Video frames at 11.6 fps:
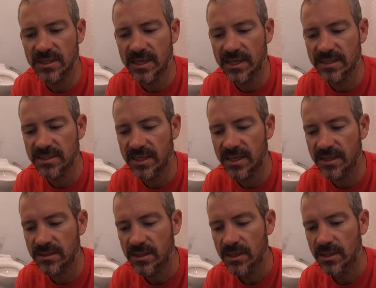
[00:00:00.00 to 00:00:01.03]

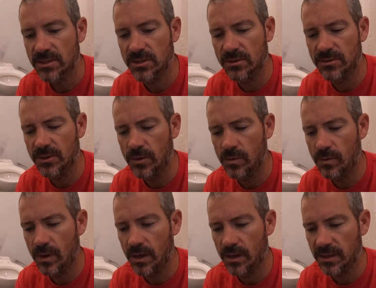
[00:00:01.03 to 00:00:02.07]
contact so you'll know
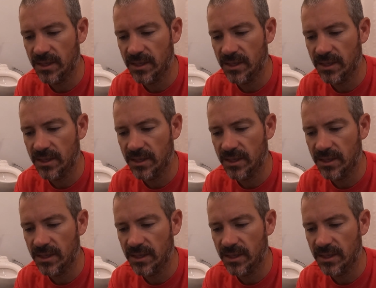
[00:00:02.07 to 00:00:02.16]
uh,